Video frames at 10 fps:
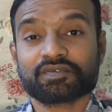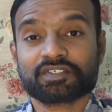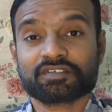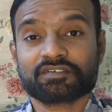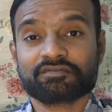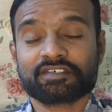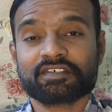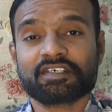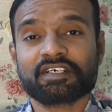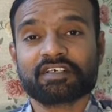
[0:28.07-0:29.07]
usage of
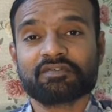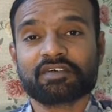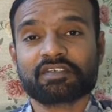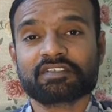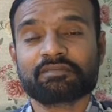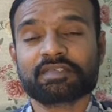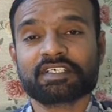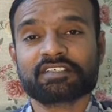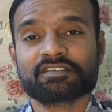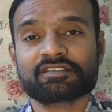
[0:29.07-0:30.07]
it, and what are the
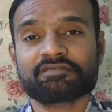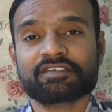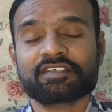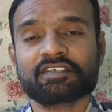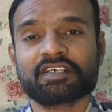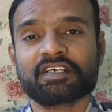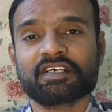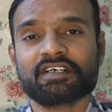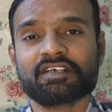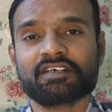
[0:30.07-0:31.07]
applications of it,
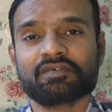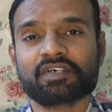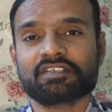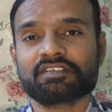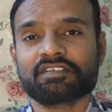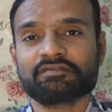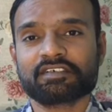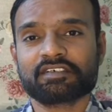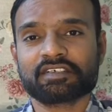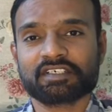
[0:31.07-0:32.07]
and what are the
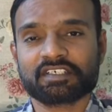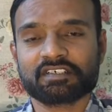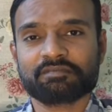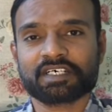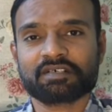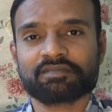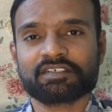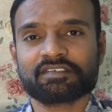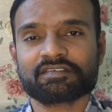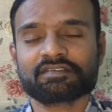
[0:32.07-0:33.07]
different critical
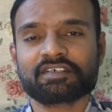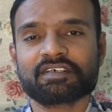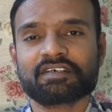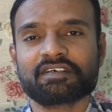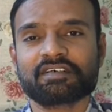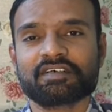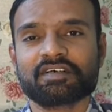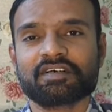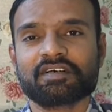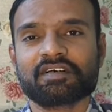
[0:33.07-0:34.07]
parameters, and
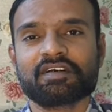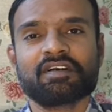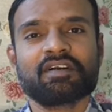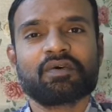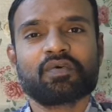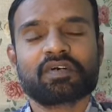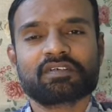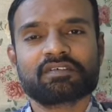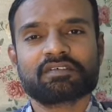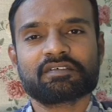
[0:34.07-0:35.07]
what
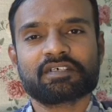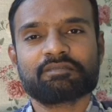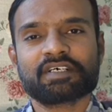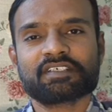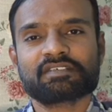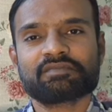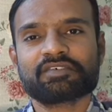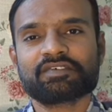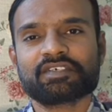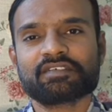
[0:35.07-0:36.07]
are the comparison
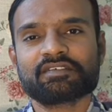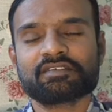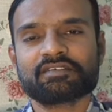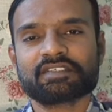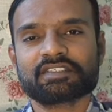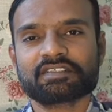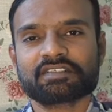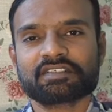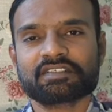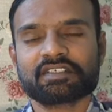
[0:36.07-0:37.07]
between the
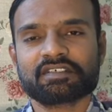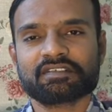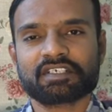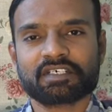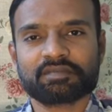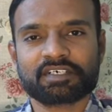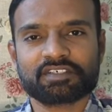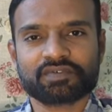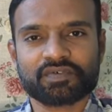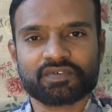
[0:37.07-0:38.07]
existing and the
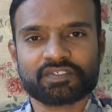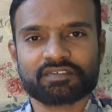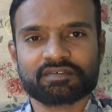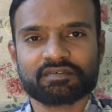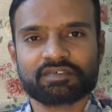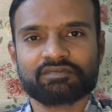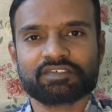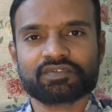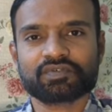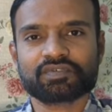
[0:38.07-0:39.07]
recommended solution when
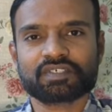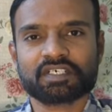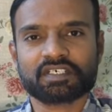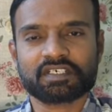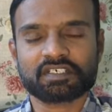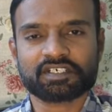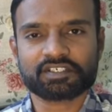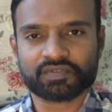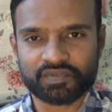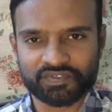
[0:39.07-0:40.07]
we choose the right
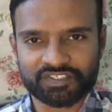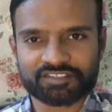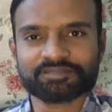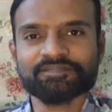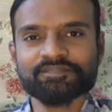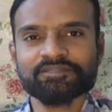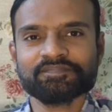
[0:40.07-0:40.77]
alternative solution.